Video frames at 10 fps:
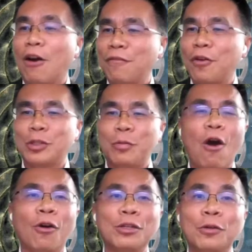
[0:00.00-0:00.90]
of course, we
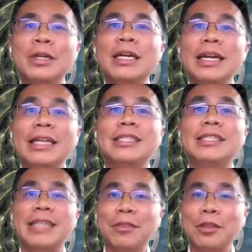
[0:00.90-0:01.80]
all know it
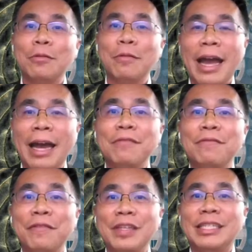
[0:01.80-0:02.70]
settled at
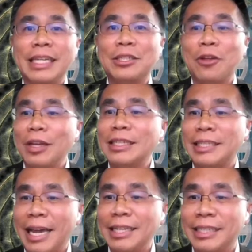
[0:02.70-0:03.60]

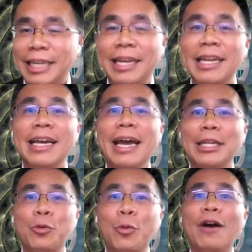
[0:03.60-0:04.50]
$56.10
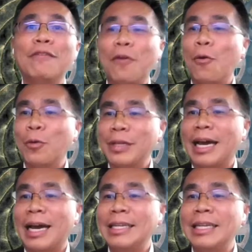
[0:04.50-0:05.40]
at
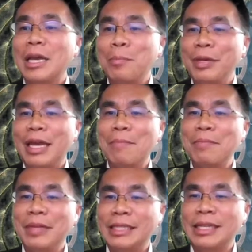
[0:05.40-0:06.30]
12:09
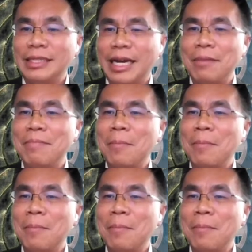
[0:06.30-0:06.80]
p.m. Eastern Time.